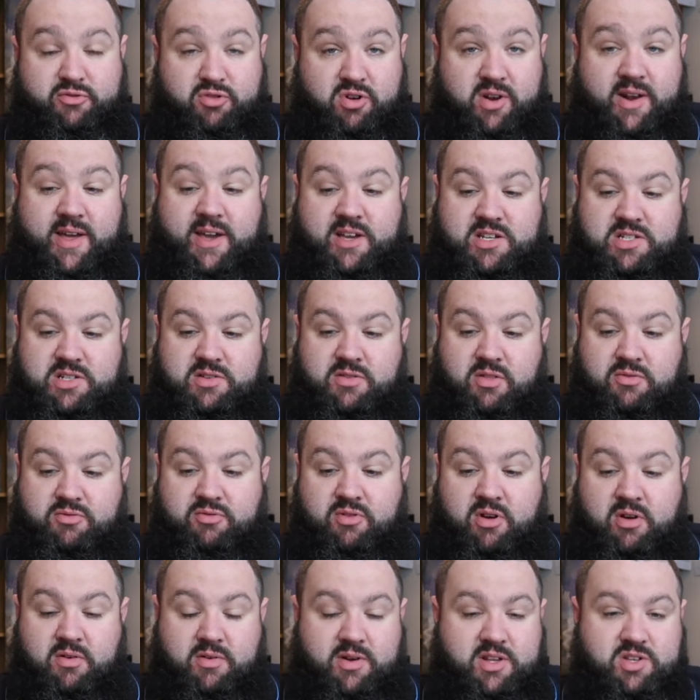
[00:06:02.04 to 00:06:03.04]
For an excellent
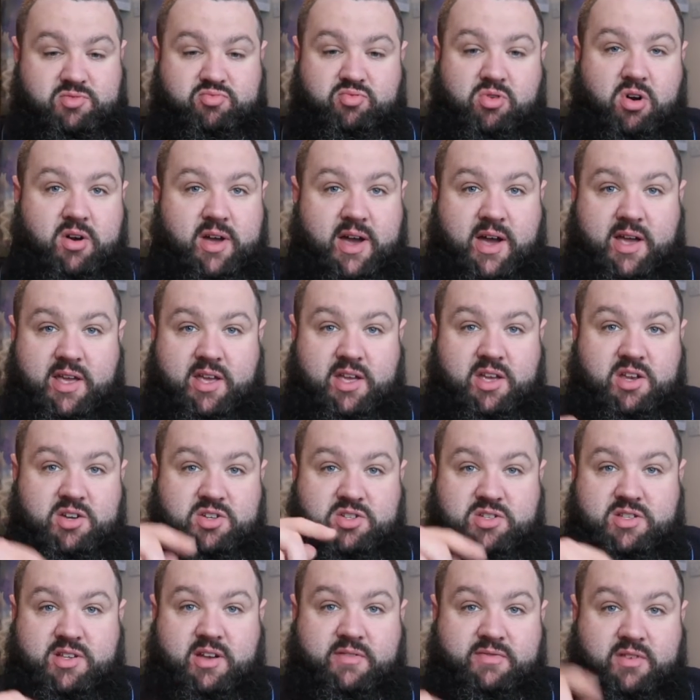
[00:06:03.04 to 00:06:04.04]
throw, and it's right at you, you
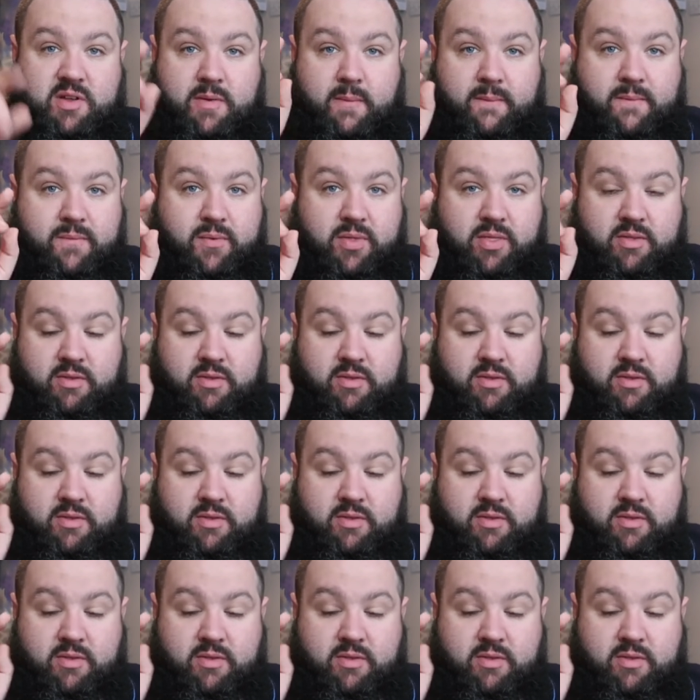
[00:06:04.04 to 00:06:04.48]
just have to...